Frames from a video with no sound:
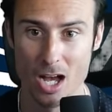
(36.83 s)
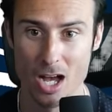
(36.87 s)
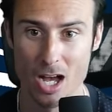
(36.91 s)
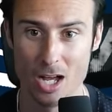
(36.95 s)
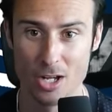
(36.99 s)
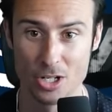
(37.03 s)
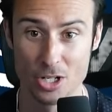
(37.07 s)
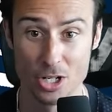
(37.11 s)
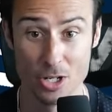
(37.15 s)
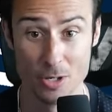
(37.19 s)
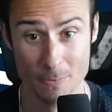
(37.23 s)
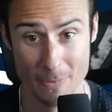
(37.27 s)

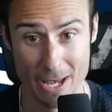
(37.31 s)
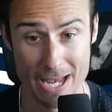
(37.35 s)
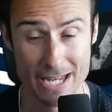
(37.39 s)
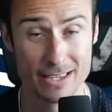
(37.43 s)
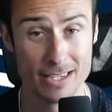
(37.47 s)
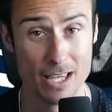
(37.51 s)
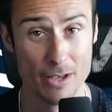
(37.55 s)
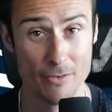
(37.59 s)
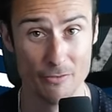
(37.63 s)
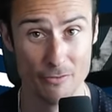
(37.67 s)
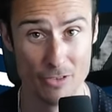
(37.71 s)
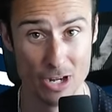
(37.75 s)
could make
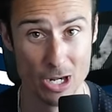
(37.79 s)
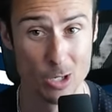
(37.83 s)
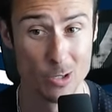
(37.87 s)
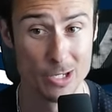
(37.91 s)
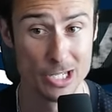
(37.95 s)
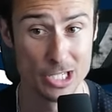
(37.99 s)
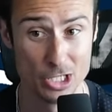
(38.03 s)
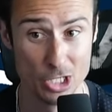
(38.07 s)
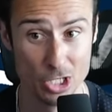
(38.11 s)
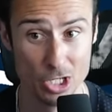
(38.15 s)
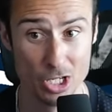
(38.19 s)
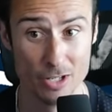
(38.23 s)
them very
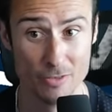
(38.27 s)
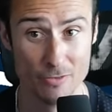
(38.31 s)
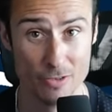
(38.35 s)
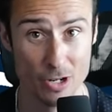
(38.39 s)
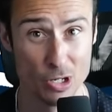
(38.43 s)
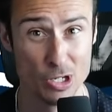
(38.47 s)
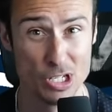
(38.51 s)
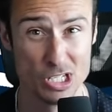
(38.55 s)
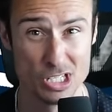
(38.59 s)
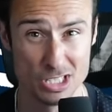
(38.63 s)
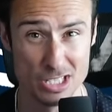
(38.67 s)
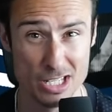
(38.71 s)
good,
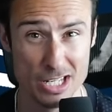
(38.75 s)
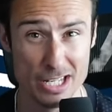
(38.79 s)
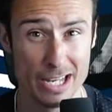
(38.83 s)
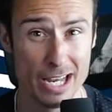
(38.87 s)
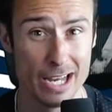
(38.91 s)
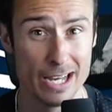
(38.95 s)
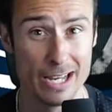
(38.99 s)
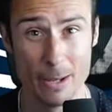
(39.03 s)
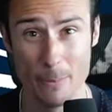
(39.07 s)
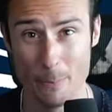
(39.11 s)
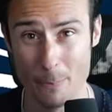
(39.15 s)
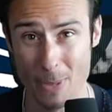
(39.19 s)
very sneaky,
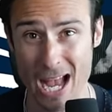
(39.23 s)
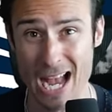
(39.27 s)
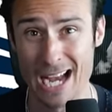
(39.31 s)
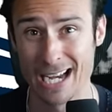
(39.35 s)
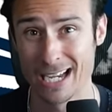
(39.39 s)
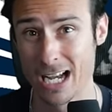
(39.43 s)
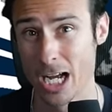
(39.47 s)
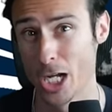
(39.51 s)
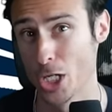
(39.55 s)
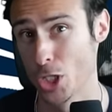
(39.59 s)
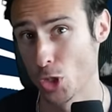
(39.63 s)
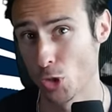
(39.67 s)
and get
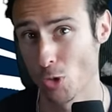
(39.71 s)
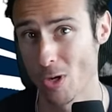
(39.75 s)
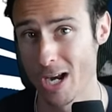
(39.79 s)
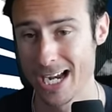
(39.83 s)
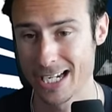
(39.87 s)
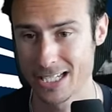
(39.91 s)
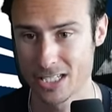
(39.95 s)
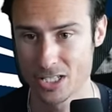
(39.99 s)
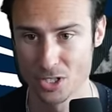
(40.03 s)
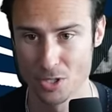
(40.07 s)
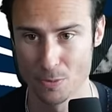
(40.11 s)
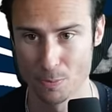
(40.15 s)
back on
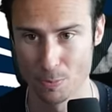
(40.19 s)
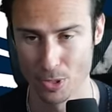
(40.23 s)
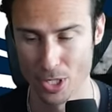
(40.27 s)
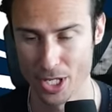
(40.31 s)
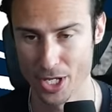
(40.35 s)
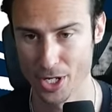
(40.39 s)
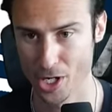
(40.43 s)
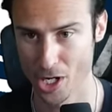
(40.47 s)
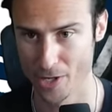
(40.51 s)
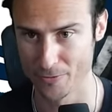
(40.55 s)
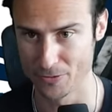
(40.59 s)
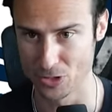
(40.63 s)
track to the
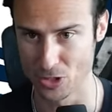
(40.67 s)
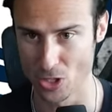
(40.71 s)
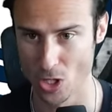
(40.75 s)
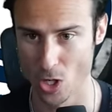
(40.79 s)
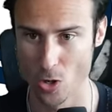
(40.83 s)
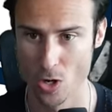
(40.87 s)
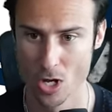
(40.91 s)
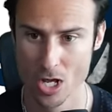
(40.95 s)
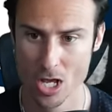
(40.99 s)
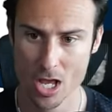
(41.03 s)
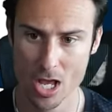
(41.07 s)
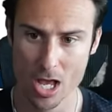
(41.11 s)
playoffs.
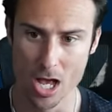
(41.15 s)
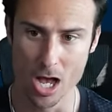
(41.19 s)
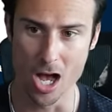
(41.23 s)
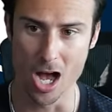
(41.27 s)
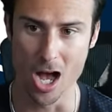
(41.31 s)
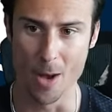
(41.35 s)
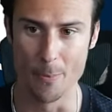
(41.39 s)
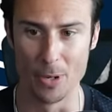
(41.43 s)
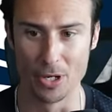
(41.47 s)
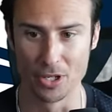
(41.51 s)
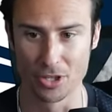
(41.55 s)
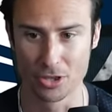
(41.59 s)
So,
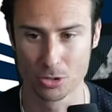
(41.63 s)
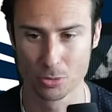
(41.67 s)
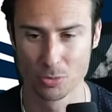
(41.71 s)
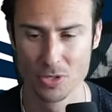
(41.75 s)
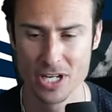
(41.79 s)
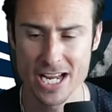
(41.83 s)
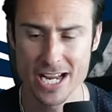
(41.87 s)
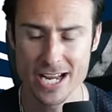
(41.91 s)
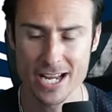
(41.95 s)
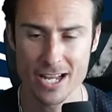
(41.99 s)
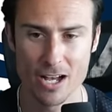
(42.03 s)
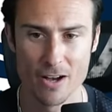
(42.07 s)
but
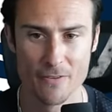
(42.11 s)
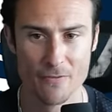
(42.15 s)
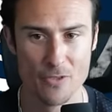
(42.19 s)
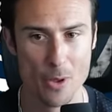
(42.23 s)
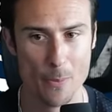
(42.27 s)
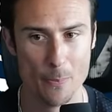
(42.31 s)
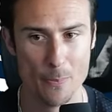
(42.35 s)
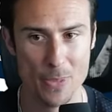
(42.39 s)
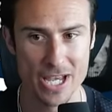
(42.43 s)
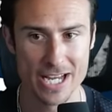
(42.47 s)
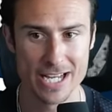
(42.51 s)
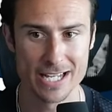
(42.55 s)
three of the
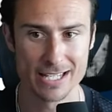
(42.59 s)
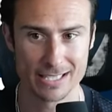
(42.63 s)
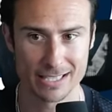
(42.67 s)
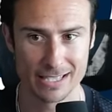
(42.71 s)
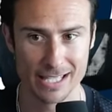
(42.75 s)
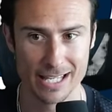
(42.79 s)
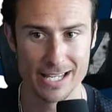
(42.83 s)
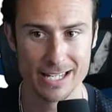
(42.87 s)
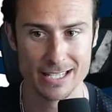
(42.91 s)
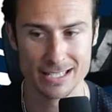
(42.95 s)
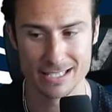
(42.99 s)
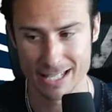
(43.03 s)
biggest
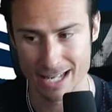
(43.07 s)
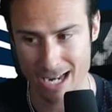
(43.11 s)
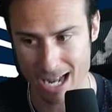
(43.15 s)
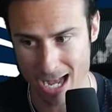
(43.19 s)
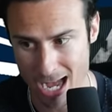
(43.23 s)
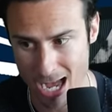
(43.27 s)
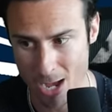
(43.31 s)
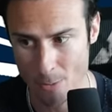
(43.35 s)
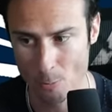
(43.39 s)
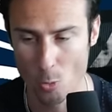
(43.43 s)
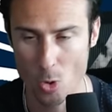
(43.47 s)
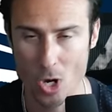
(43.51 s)
things that
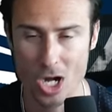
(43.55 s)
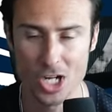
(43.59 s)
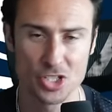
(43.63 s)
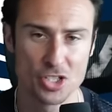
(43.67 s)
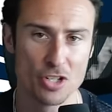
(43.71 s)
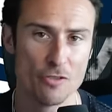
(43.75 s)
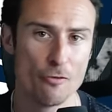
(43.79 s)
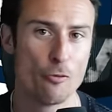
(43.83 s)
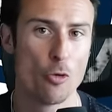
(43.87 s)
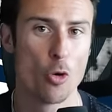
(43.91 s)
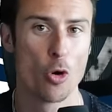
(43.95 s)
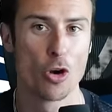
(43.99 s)
I'm
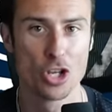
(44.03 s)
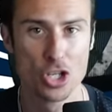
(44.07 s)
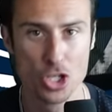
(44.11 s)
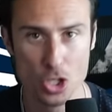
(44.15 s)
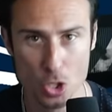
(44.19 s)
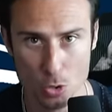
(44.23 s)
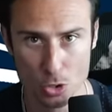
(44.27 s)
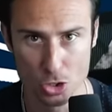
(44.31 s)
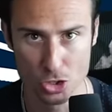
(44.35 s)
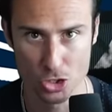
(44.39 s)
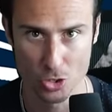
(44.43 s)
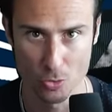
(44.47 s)
watching for,
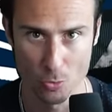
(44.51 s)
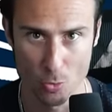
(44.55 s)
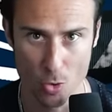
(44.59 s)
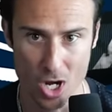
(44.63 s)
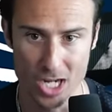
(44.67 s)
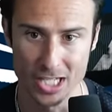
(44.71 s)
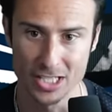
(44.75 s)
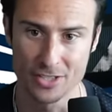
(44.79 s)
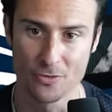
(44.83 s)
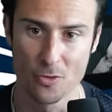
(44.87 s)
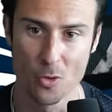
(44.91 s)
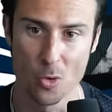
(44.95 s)
you should
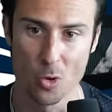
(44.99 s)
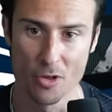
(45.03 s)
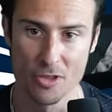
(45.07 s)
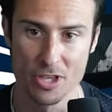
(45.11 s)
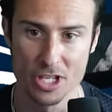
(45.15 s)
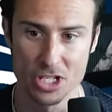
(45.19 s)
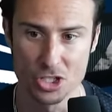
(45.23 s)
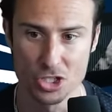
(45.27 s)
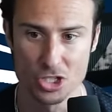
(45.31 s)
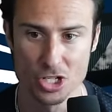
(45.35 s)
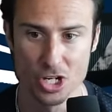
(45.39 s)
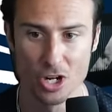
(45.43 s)
watch for
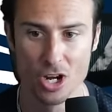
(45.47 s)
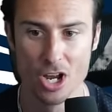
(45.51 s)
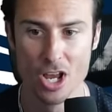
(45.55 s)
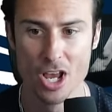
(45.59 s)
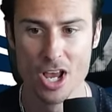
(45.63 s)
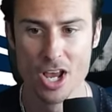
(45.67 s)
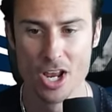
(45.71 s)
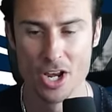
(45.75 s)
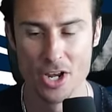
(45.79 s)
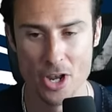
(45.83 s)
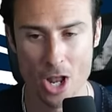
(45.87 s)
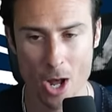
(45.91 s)
this year.
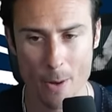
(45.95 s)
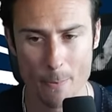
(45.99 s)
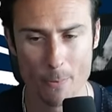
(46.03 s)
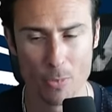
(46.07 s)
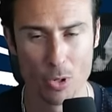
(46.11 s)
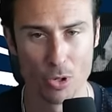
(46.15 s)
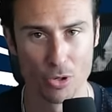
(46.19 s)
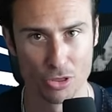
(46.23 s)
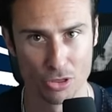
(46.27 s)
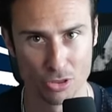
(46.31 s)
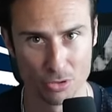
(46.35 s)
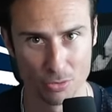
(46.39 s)

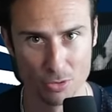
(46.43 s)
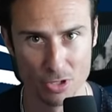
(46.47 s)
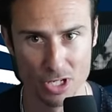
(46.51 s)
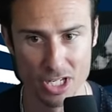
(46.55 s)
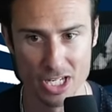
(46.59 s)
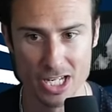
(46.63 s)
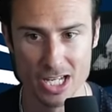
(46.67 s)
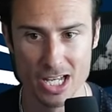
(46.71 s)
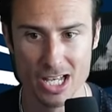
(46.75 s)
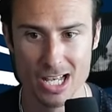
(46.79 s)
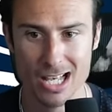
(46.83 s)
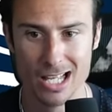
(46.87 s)
Number
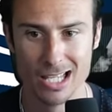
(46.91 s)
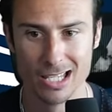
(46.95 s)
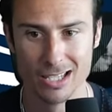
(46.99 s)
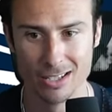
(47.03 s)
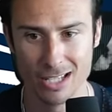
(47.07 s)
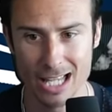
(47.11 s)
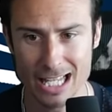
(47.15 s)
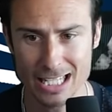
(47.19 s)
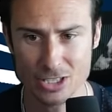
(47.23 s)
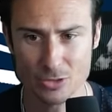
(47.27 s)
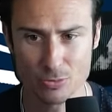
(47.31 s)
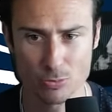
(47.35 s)
three,
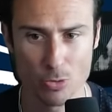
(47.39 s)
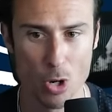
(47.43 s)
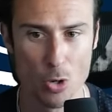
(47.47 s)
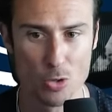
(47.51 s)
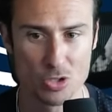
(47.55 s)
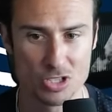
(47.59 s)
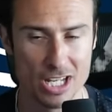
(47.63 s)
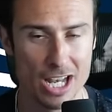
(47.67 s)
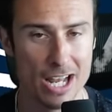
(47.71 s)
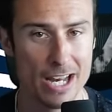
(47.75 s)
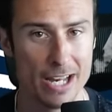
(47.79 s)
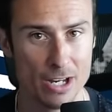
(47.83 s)
less
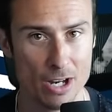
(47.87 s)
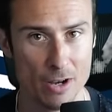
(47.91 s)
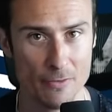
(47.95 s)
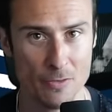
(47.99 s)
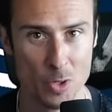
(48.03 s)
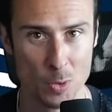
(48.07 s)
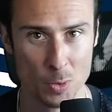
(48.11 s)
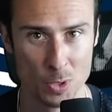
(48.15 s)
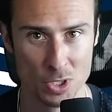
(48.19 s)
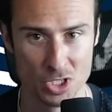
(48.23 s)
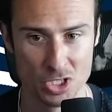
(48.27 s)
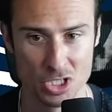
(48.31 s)
rotating of
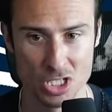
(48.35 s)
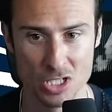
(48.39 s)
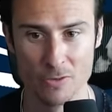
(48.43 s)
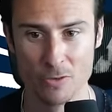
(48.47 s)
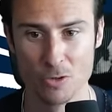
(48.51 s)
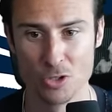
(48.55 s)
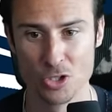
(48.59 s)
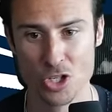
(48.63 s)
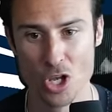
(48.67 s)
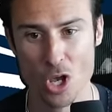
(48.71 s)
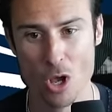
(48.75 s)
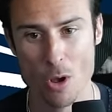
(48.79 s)
the
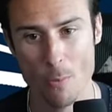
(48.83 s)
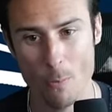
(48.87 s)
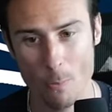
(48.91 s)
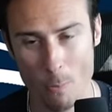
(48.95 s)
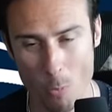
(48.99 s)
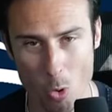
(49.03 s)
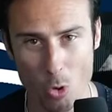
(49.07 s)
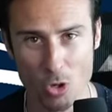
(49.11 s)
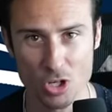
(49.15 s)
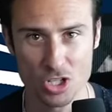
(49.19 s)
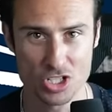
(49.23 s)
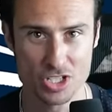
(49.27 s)
receivers,
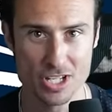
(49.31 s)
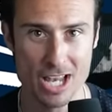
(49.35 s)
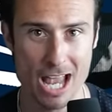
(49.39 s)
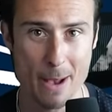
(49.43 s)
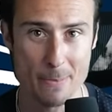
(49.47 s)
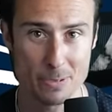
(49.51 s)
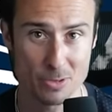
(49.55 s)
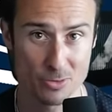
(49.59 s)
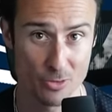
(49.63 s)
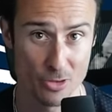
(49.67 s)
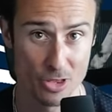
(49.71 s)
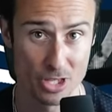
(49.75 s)
more
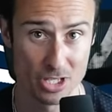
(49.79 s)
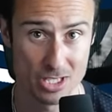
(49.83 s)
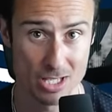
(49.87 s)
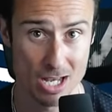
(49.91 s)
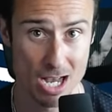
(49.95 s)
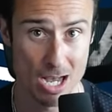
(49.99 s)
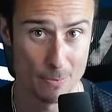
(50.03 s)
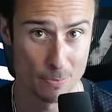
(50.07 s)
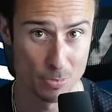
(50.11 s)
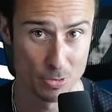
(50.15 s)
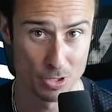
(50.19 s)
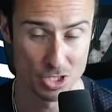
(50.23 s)
snaps for the
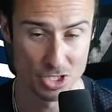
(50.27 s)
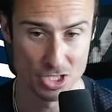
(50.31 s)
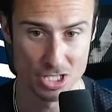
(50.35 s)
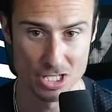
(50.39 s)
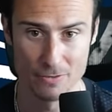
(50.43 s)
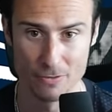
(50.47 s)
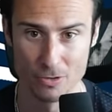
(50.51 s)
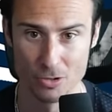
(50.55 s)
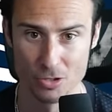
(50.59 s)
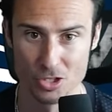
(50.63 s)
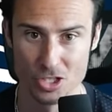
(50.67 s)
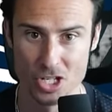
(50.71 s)
top
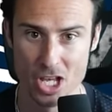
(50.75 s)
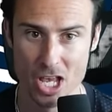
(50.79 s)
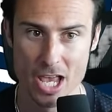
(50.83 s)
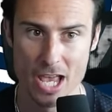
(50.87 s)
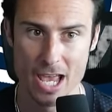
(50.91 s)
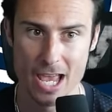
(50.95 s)
receivers.